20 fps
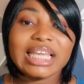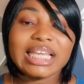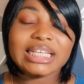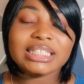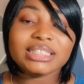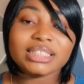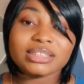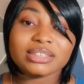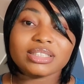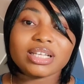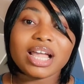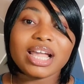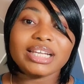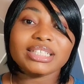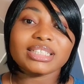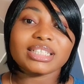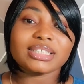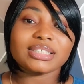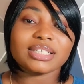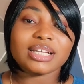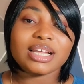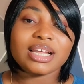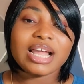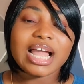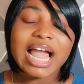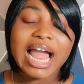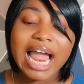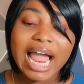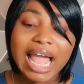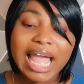he decided,
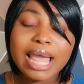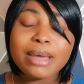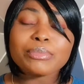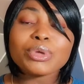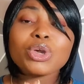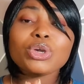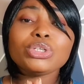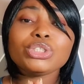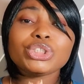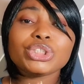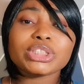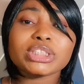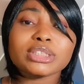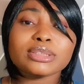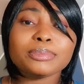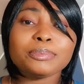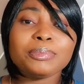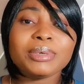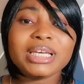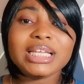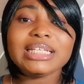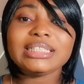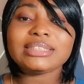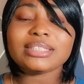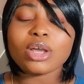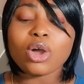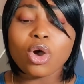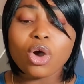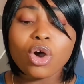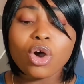I am going to split